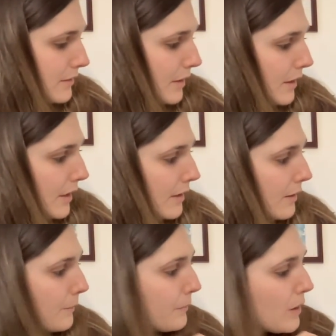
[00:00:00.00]

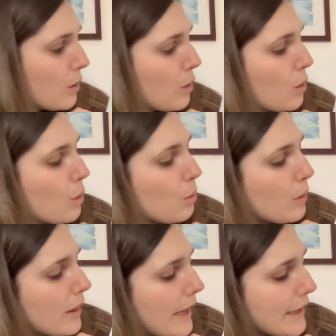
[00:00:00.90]
here.
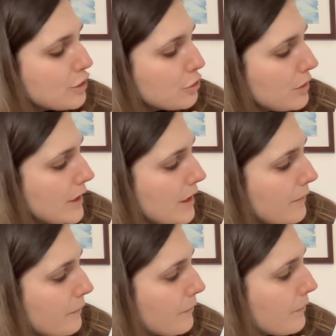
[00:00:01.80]
Well, actually,
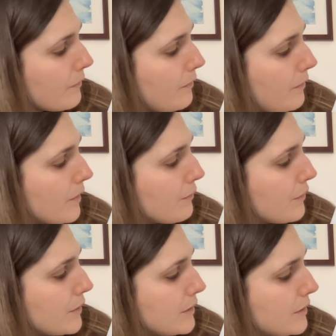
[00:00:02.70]
the
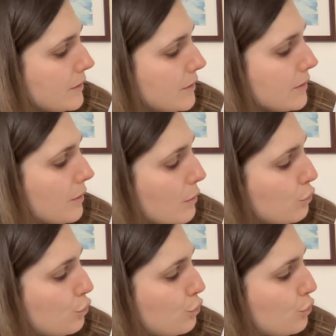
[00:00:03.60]
first
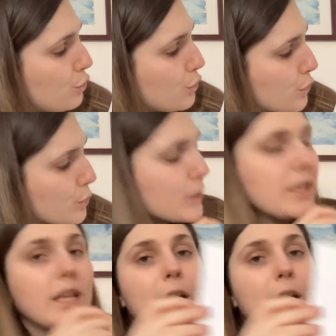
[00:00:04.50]
3 that